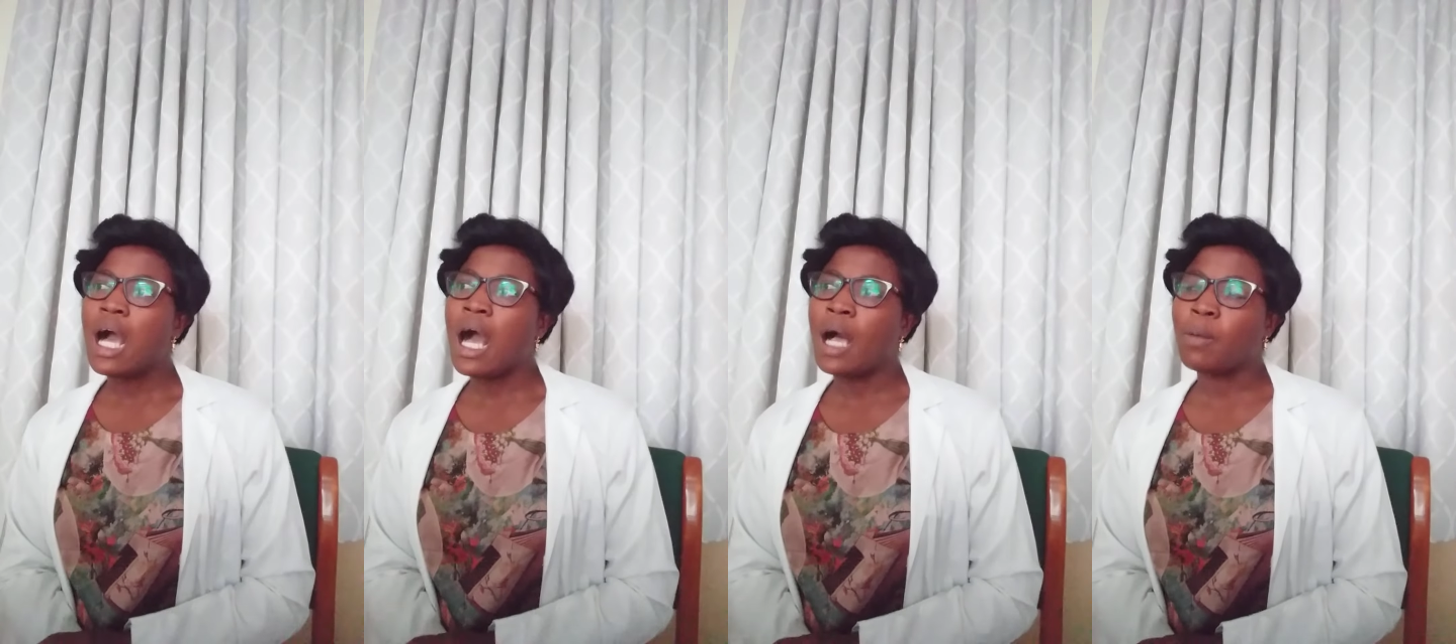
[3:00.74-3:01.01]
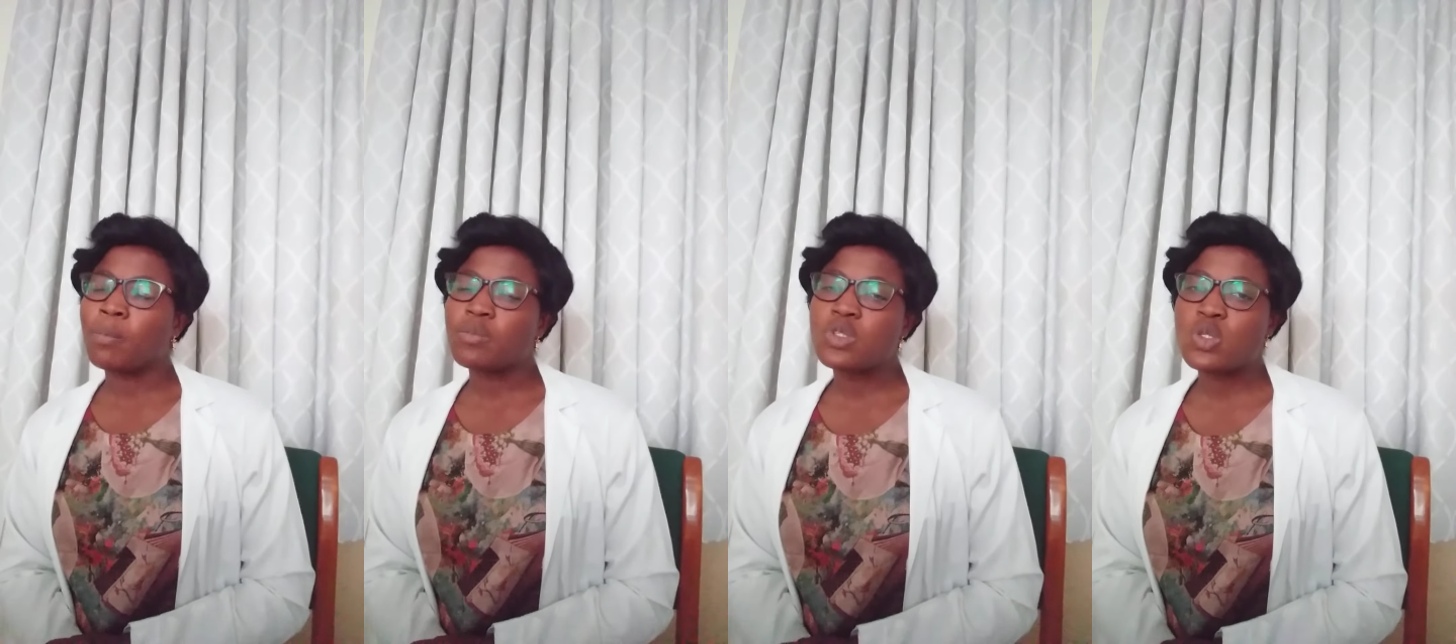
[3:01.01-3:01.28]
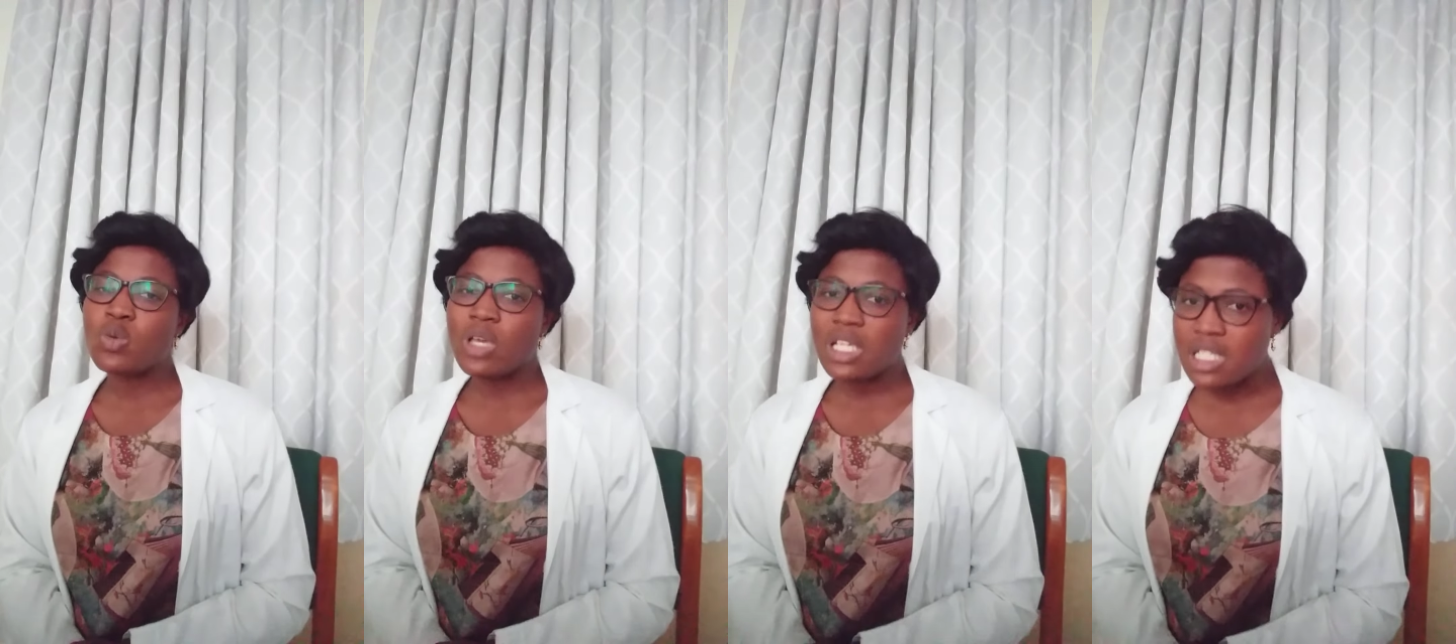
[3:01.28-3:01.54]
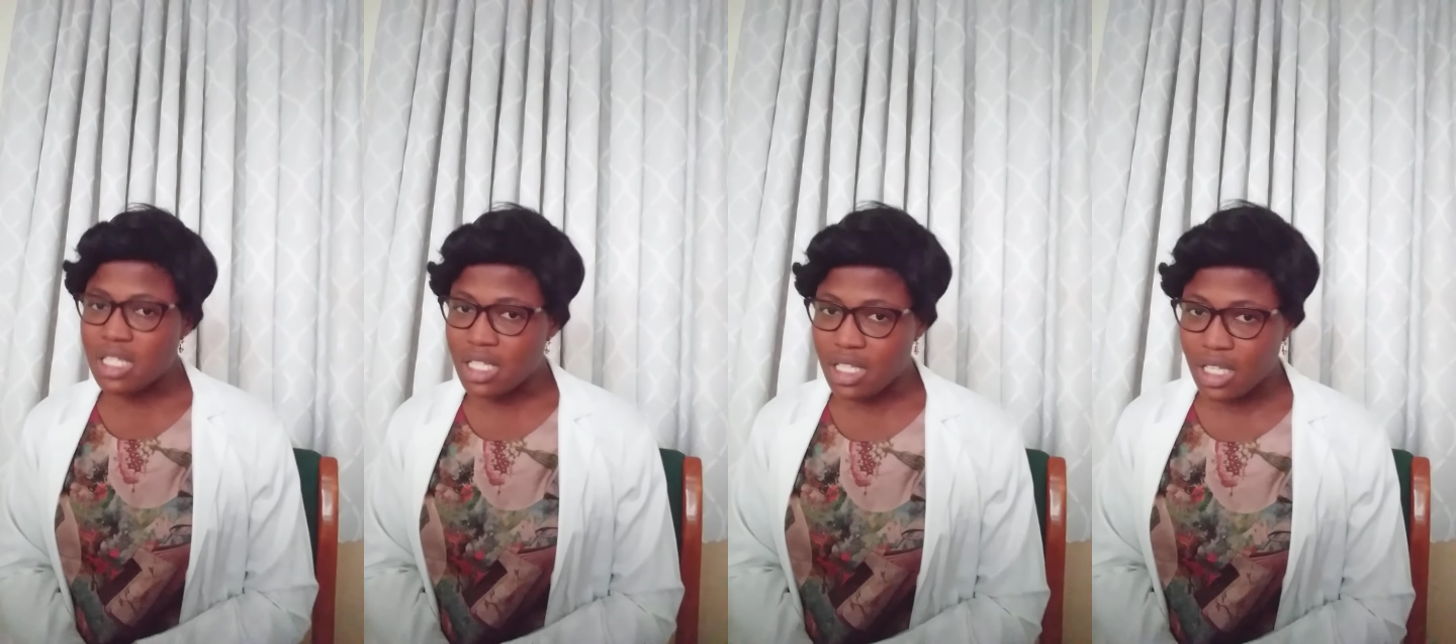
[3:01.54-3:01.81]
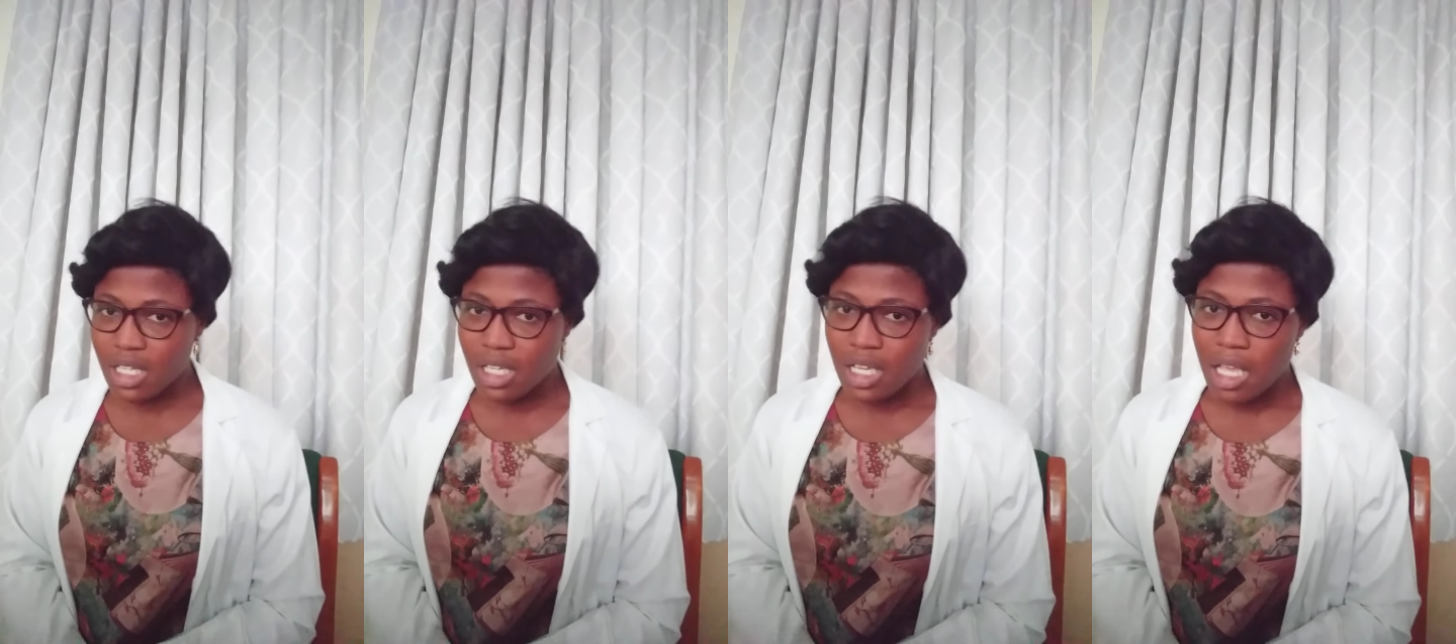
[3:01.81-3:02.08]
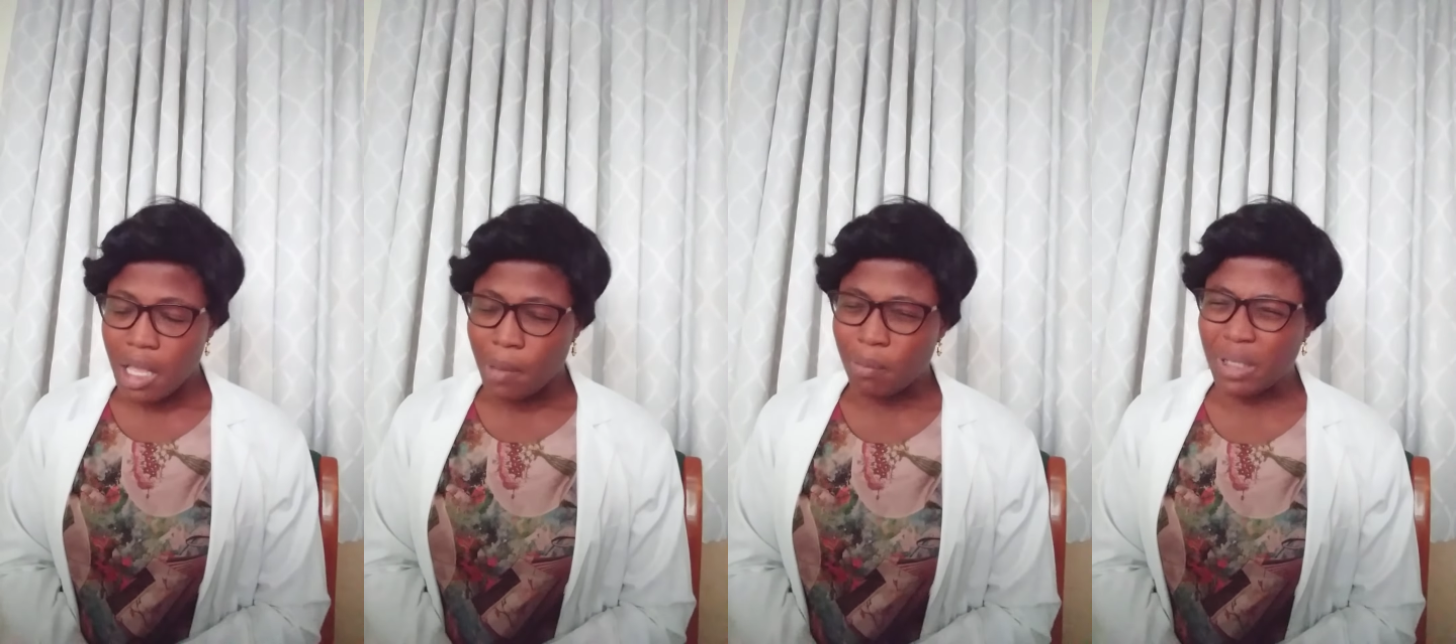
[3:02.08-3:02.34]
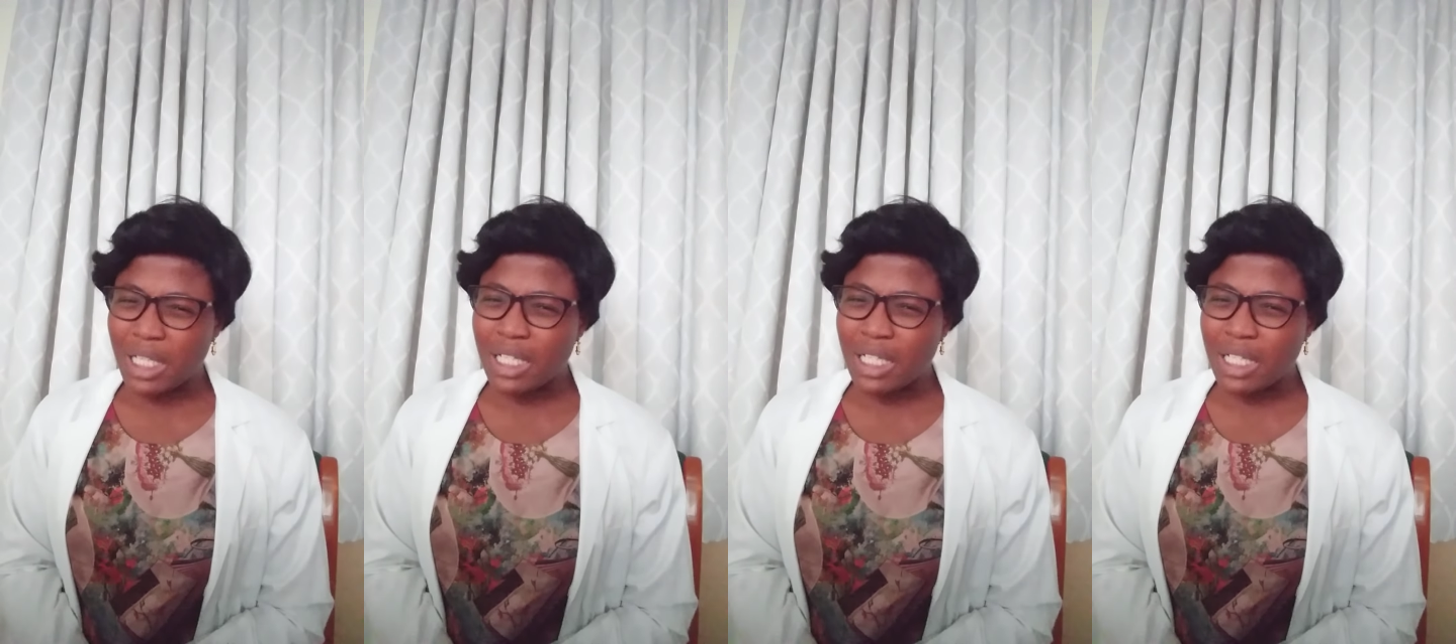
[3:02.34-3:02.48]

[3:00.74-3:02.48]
I'm 20. But